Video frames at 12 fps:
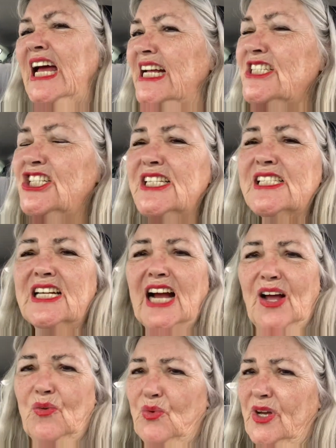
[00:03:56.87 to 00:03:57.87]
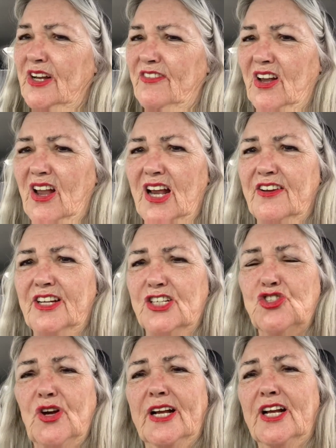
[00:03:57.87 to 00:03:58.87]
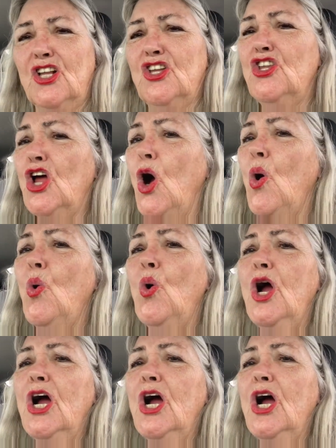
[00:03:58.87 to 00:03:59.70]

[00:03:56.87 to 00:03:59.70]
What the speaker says: and just got rid of a lot of electronics. No